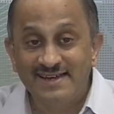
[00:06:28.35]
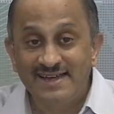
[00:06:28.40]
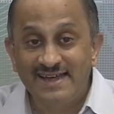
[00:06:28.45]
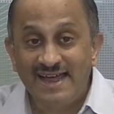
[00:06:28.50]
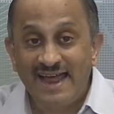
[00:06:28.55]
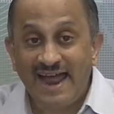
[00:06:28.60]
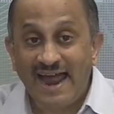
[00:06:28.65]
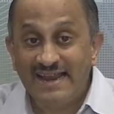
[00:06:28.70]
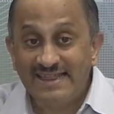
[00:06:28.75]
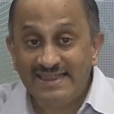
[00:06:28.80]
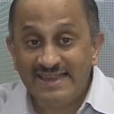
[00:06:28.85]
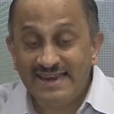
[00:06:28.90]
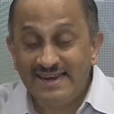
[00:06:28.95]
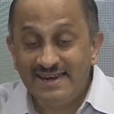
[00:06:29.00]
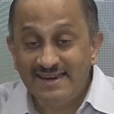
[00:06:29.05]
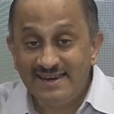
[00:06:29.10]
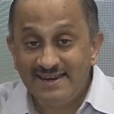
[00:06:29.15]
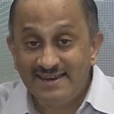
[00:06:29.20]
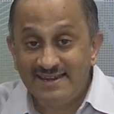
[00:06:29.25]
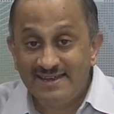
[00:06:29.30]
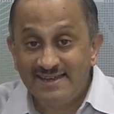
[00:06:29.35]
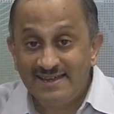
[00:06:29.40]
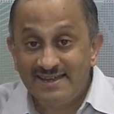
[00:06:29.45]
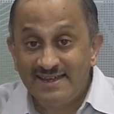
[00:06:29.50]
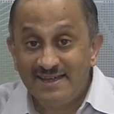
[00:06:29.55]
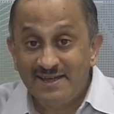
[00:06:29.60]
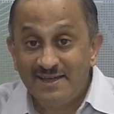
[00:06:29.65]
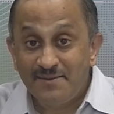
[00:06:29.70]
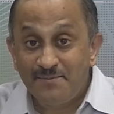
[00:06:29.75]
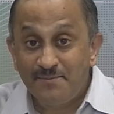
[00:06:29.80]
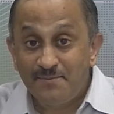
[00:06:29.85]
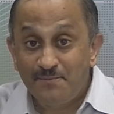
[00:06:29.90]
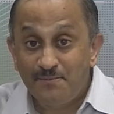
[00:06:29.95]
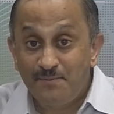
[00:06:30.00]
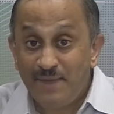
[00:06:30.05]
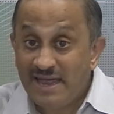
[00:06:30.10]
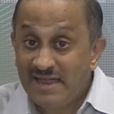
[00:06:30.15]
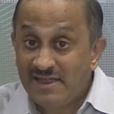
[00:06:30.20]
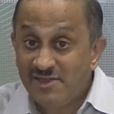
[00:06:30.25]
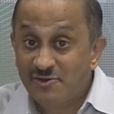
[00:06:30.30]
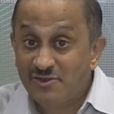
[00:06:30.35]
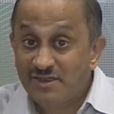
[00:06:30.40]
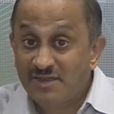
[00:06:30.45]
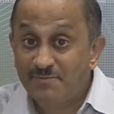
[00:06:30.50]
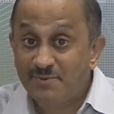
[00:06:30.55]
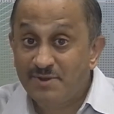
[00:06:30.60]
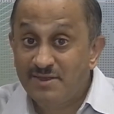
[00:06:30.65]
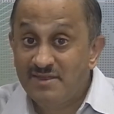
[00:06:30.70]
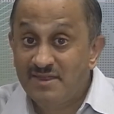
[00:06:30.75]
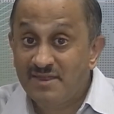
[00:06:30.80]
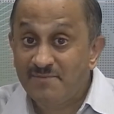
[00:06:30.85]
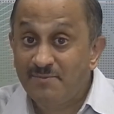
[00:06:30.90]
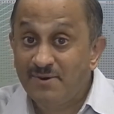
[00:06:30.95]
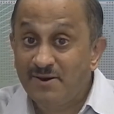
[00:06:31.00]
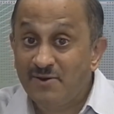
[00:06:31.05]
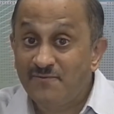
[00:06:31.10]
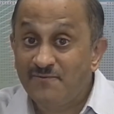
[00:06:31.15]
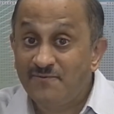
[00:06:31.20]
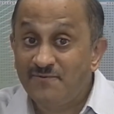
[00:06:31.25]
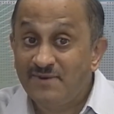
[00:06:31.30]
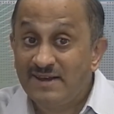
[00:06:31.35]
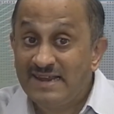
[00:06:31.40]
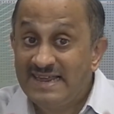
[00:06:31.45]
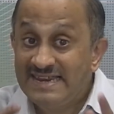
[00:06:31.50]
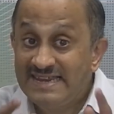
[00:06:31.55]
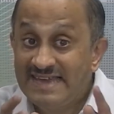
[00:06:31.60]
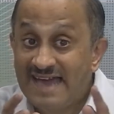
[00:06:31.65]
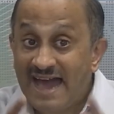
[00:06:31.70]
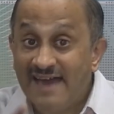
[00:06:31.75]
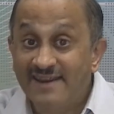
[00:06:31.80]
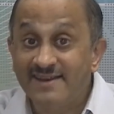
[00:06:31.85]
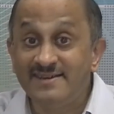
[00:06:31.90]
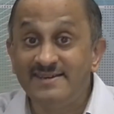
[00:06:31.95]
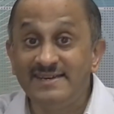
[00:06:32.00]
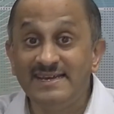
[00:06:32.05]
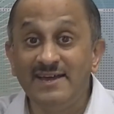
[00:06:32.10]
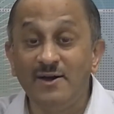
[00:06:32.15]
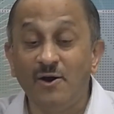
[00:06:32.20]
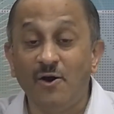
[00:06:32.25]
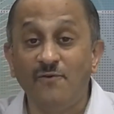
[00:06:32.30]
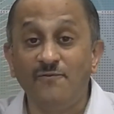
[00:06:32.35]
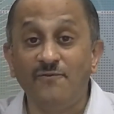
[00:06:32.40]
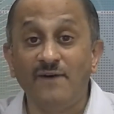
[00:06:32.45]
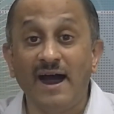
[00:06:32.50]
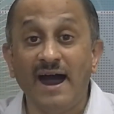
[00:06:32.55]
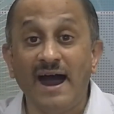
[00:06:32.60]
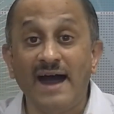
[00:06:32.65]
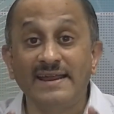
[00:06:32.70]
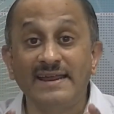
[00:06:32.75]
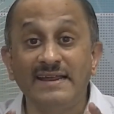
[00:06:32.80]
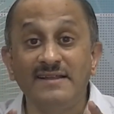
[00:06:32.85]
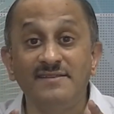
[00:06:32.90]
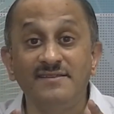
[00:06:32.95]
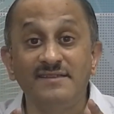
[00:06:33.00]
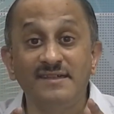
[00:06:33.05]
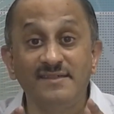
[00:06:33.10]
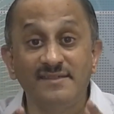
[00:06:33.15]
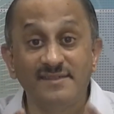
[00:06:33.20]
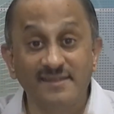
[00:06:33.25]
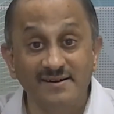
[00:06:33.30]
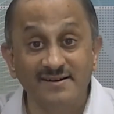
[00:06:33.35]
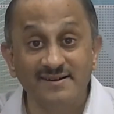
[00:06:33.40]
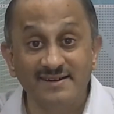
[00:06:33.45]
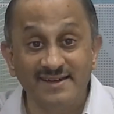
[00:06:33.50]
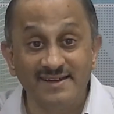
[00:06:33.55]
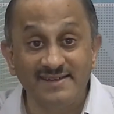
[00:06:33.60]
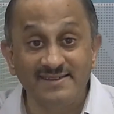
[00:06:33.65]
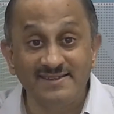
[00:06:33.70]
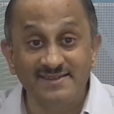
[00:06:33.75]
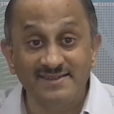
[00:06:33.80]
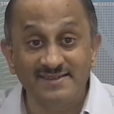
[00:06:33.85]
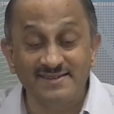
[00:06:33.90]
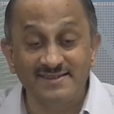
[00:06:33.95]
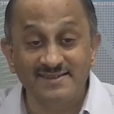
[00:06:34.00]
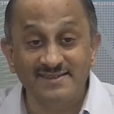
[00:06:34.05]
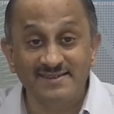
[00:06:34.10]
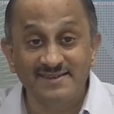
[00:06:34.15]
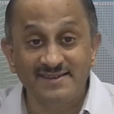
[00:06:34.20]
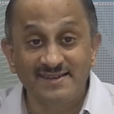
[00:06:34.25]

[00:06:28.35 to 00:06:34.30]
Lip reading: and then based on the principle of linearity of RLC circuits,